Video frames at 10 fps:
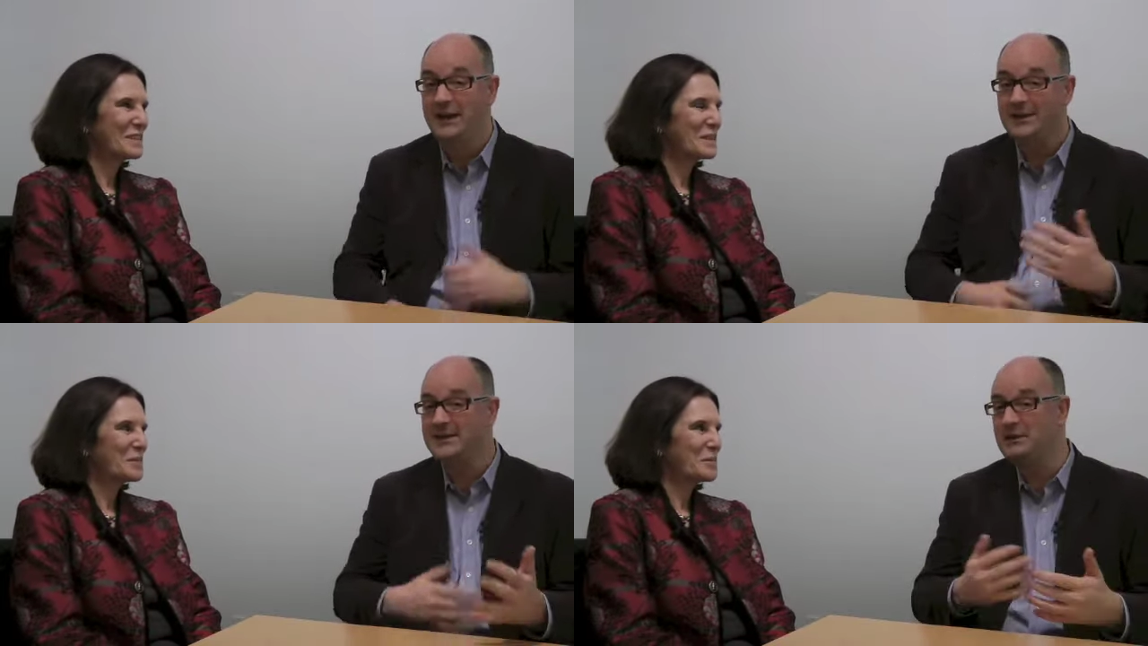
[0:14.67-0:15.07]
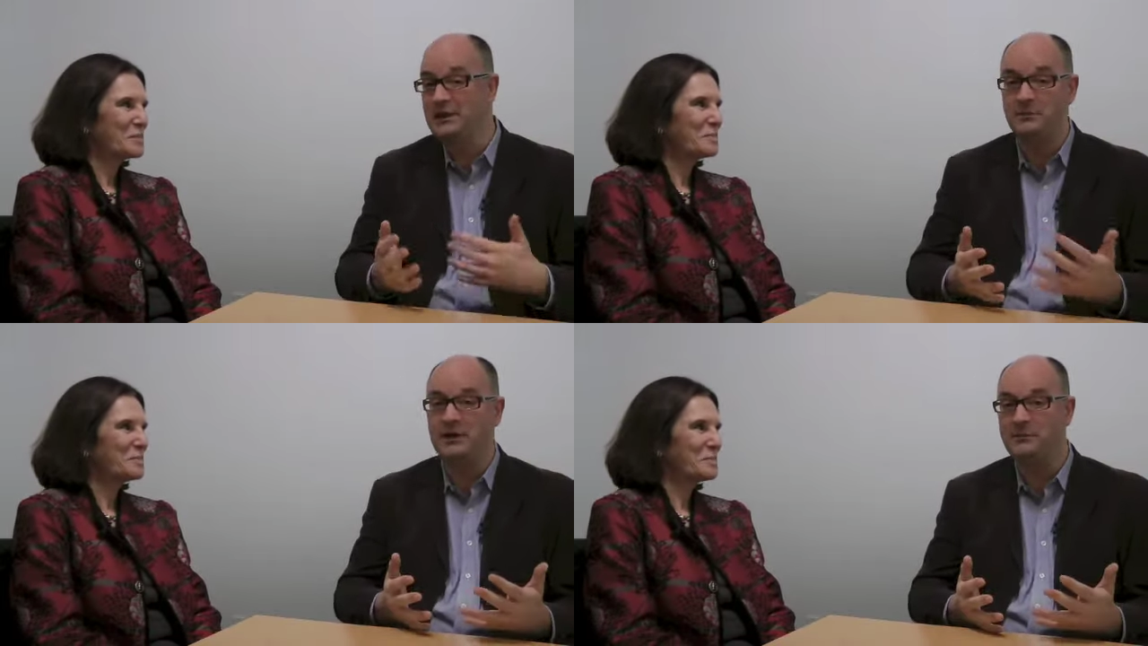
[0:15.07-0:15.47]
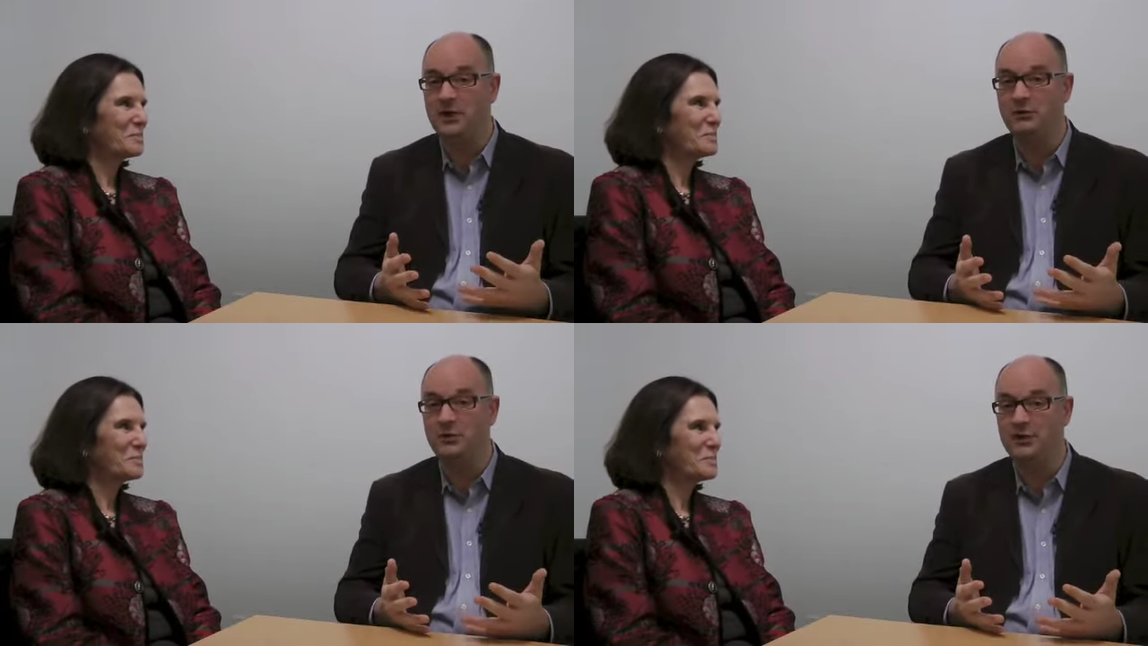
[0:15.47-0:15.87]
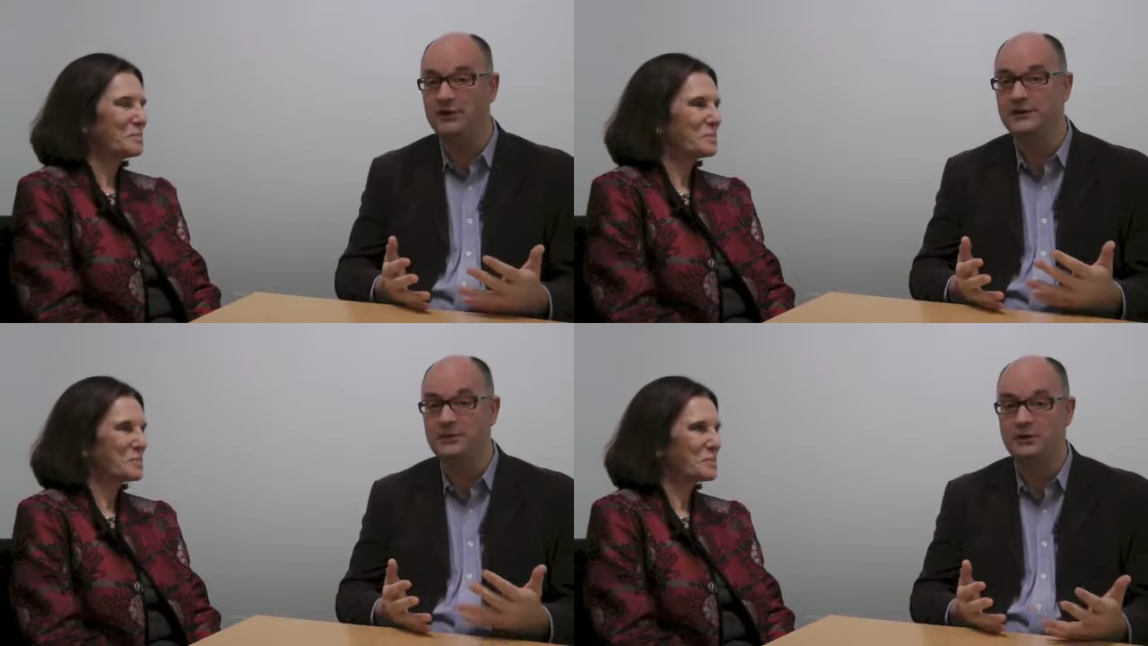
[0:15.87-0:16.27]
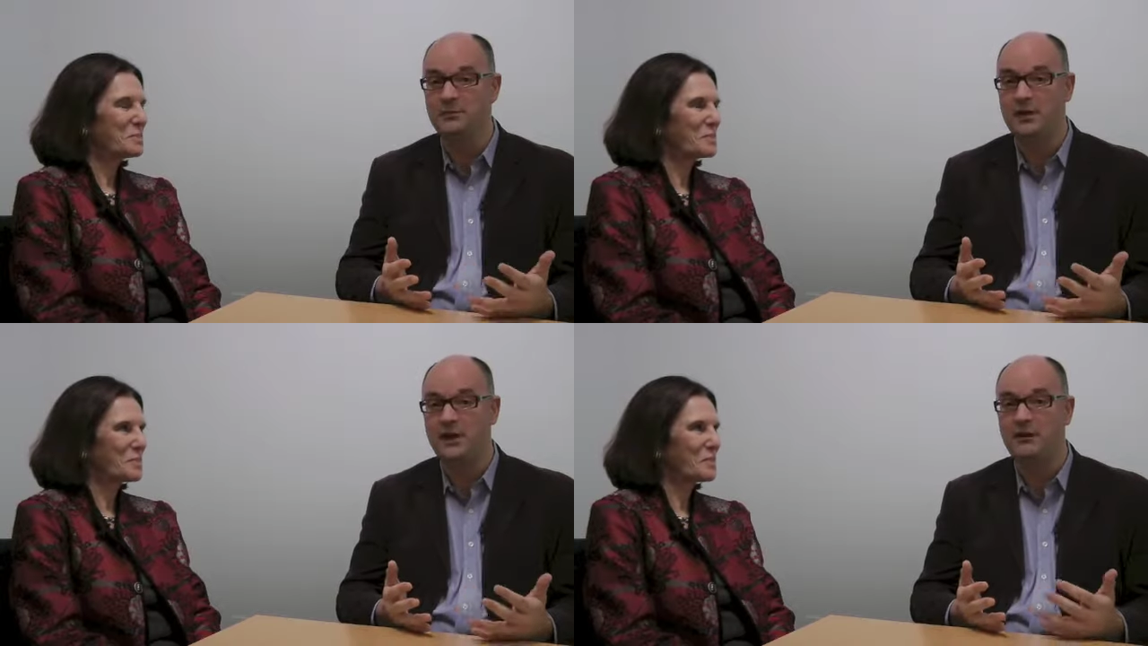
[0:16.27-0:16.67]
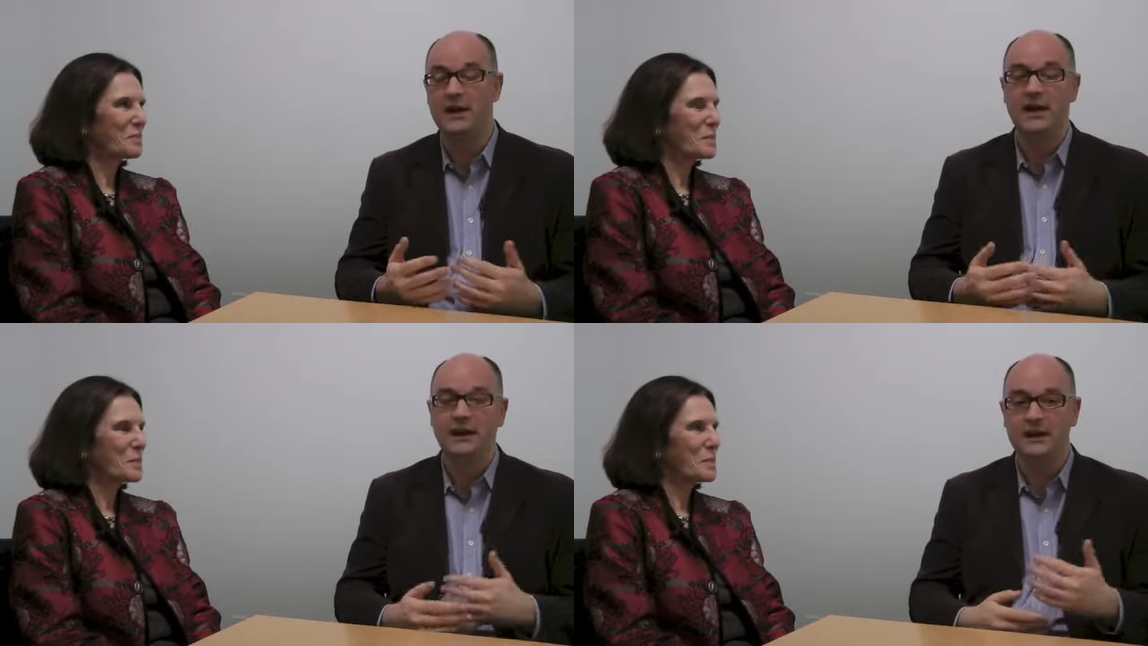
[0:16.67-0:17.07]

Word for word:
Speaker 1: That's a little bit about what we're going to talk about.